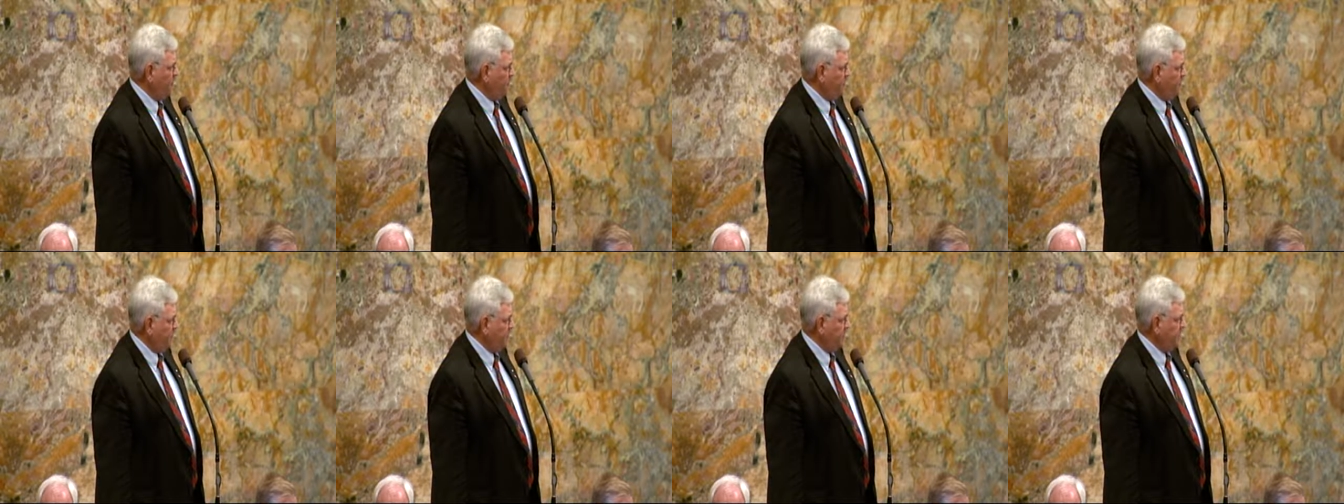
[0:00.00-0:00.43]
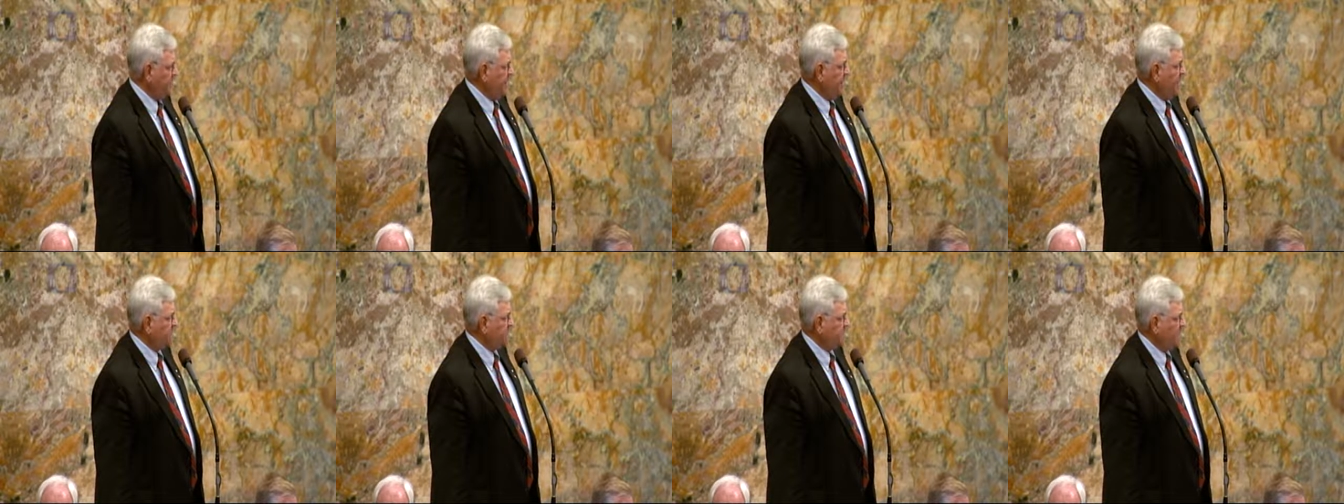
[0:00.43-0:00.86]

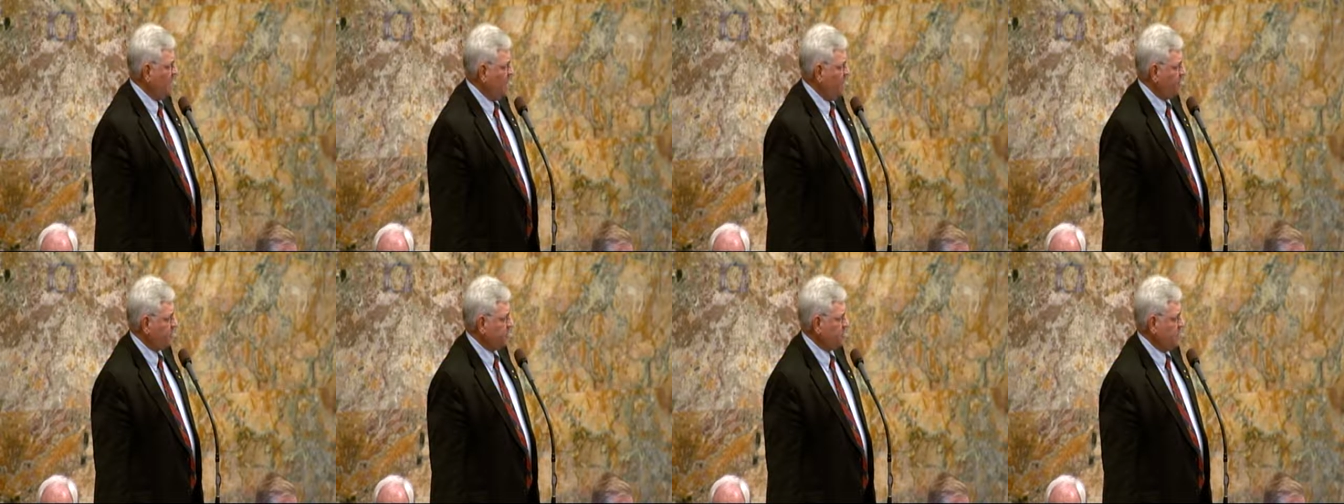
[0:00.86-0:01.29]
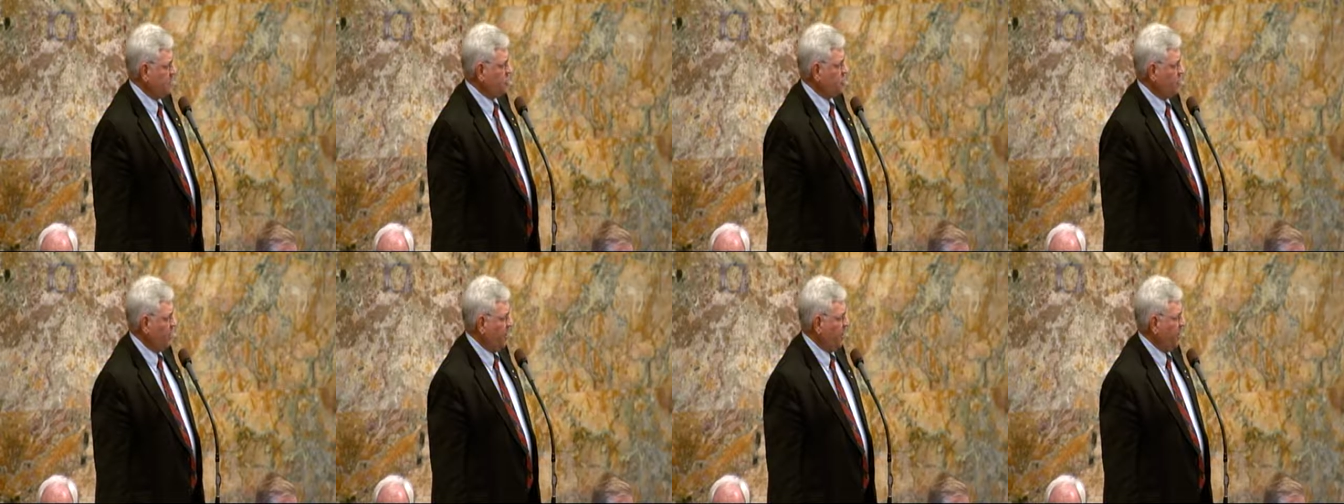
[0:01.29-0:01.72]
$50,000
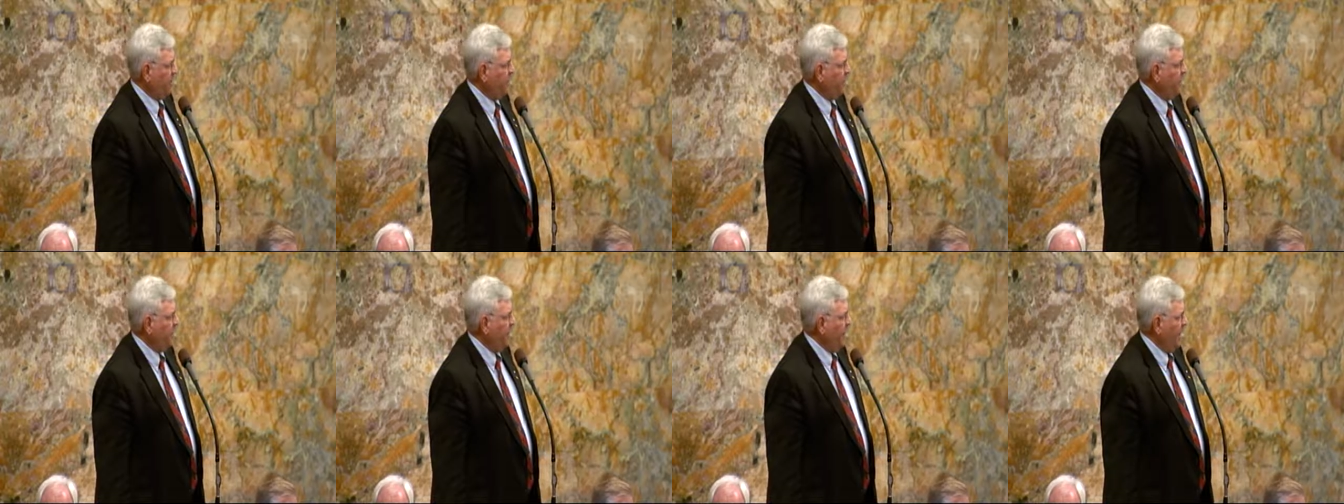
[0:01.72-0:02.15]
this year